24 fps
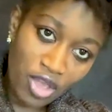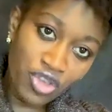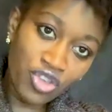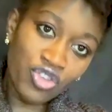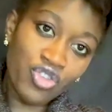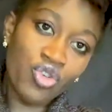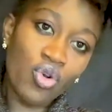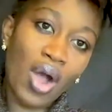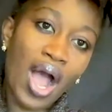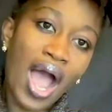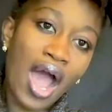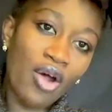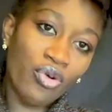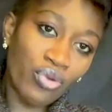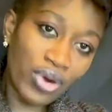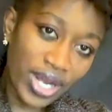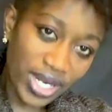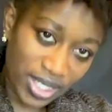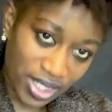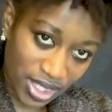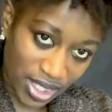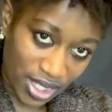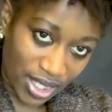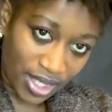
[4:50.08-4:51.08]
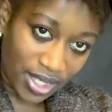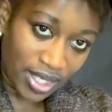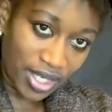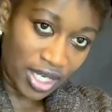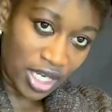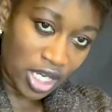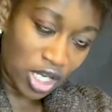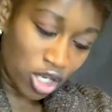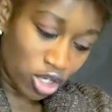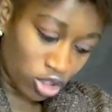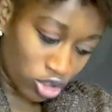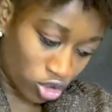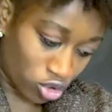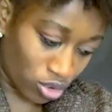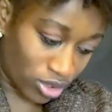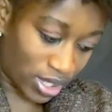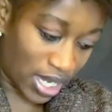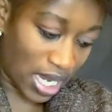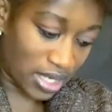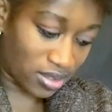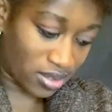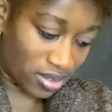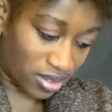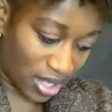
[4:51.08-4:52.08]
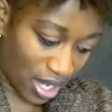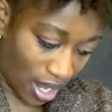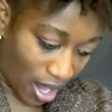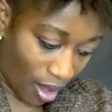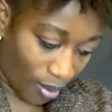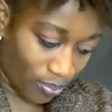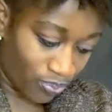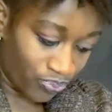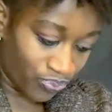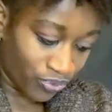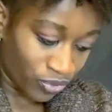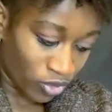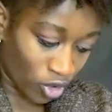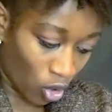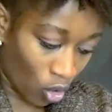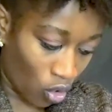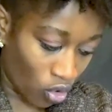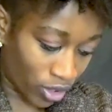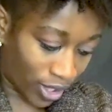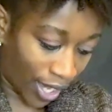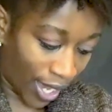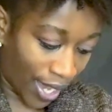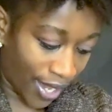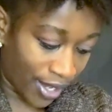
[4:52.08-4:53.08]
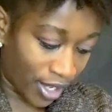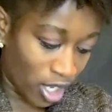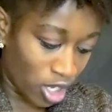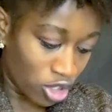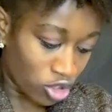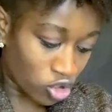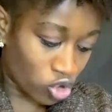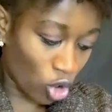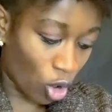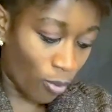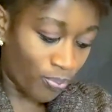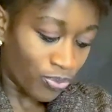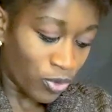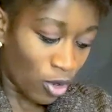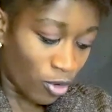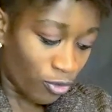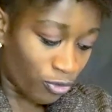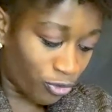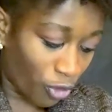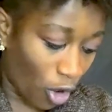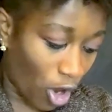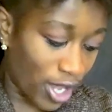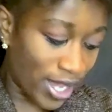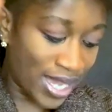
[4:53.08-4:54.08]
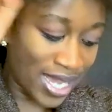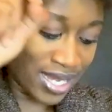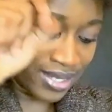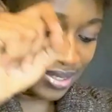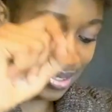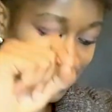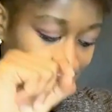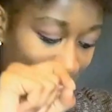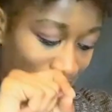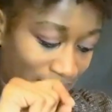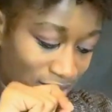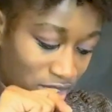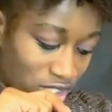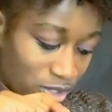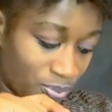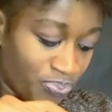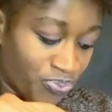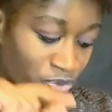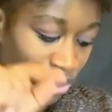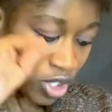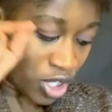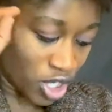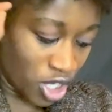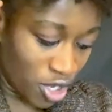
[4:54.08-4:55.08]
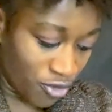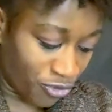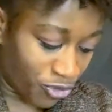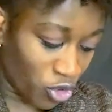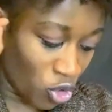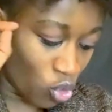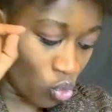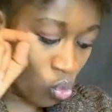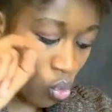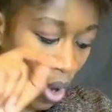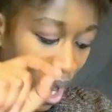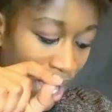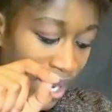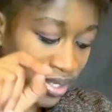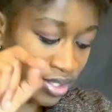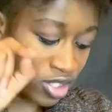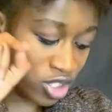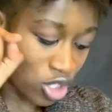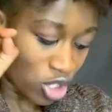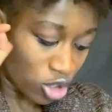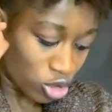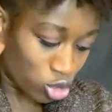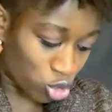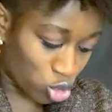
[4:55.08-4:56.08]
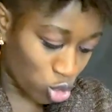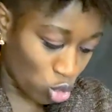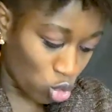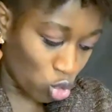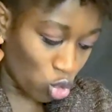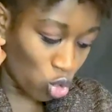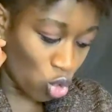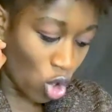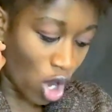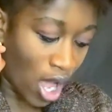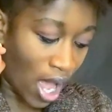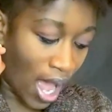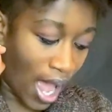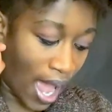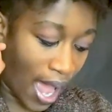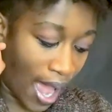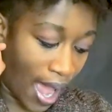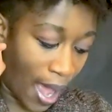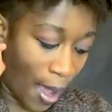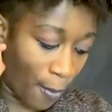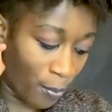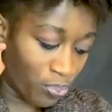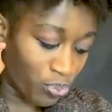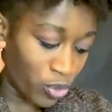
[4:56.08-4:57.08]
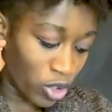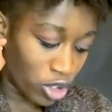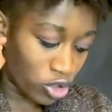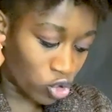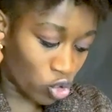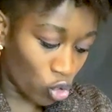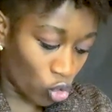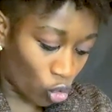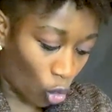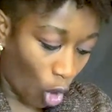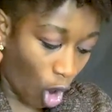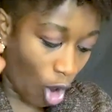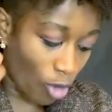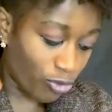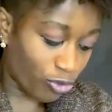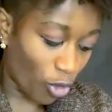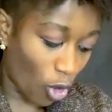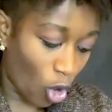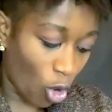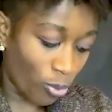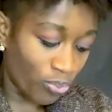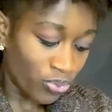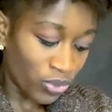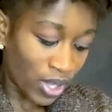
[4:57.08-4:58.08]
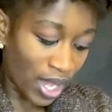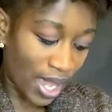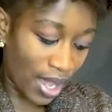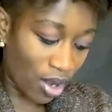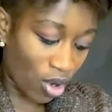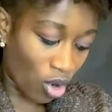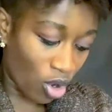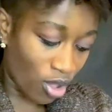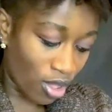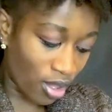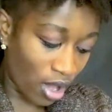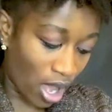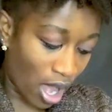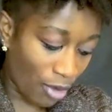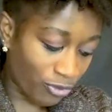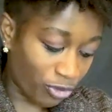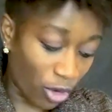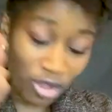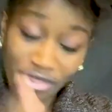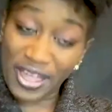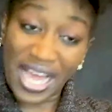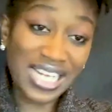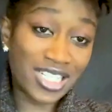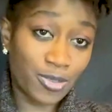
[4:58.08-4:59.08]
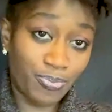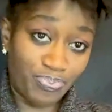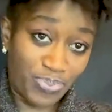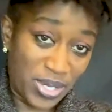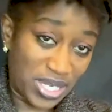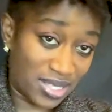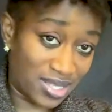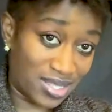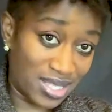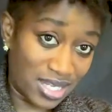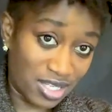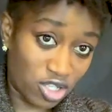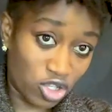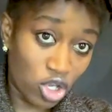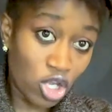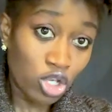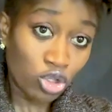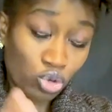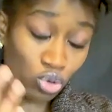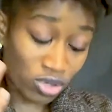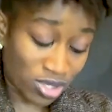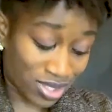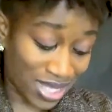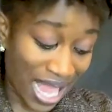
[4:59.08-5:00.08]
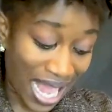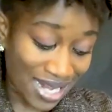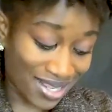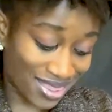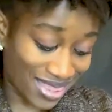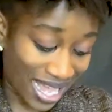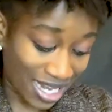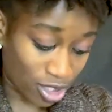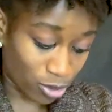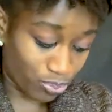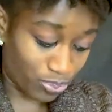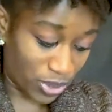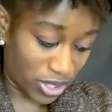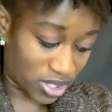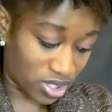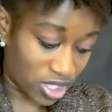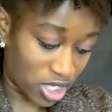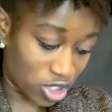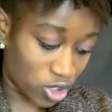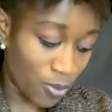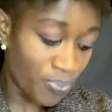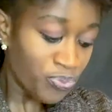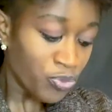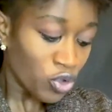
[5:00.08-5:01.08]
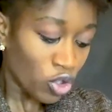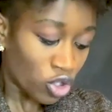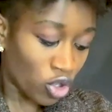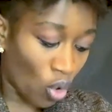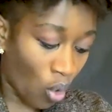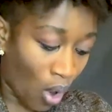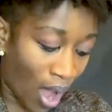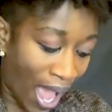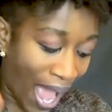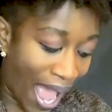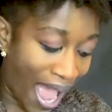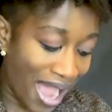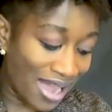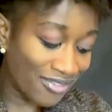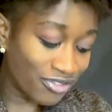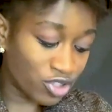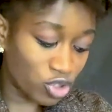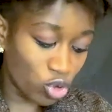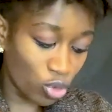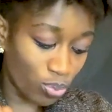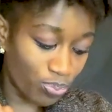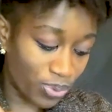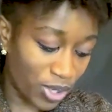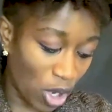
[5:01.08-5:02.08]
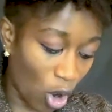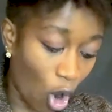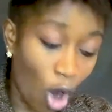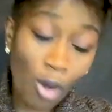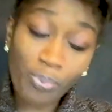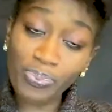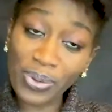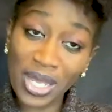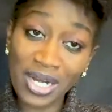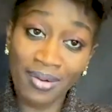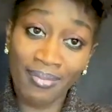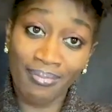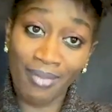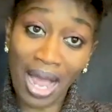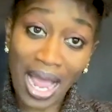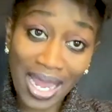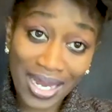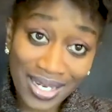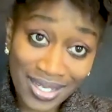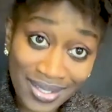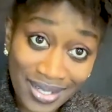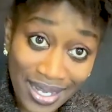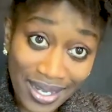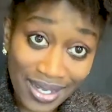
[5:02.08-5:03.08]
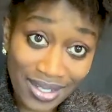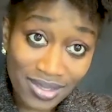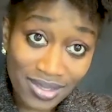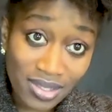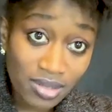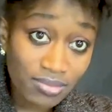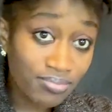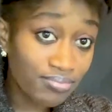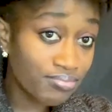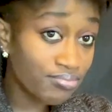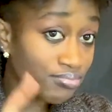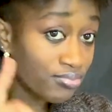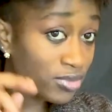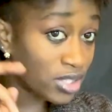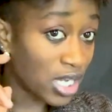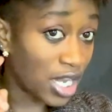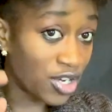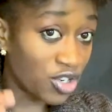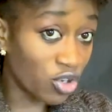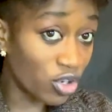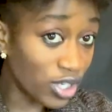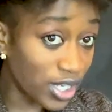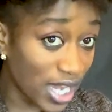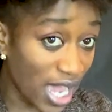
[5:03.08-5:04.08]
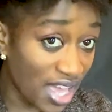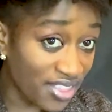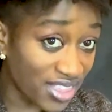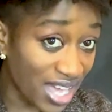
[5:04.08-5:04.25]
you are ready to get there. Okay, so for instance, if you want to um to go for for that business, to start that business, you have to be open-minded. Can you hear